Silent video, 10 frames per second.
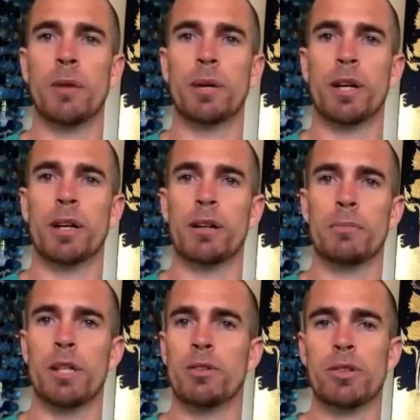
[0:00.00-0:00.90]
going to
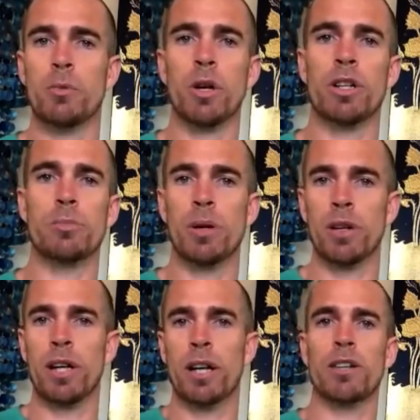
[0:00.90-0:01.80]
be doing some work on
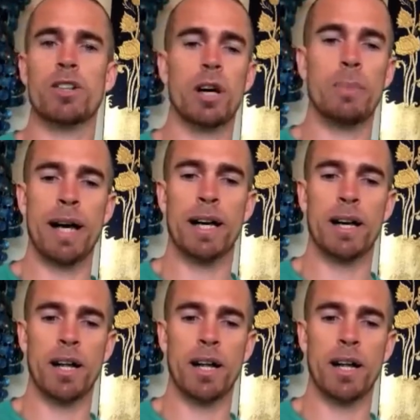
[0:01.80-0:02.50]
spirulina and check back in.